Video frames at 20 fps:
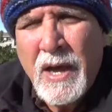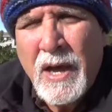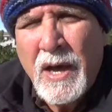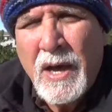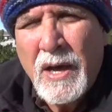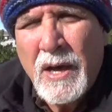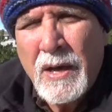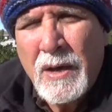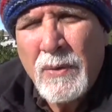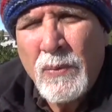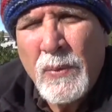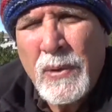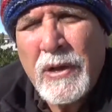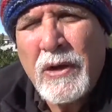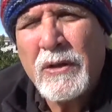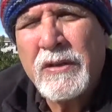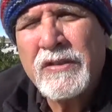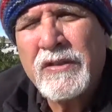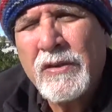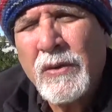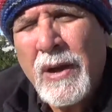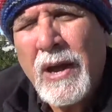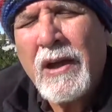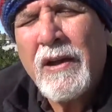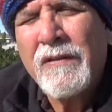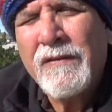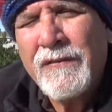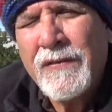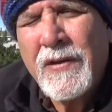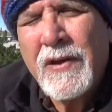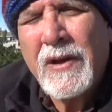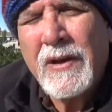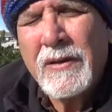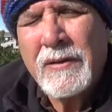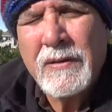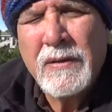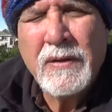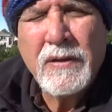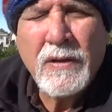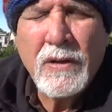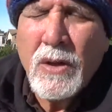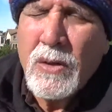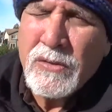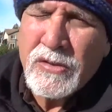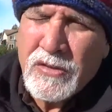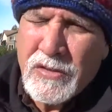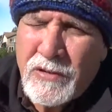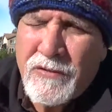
We also have close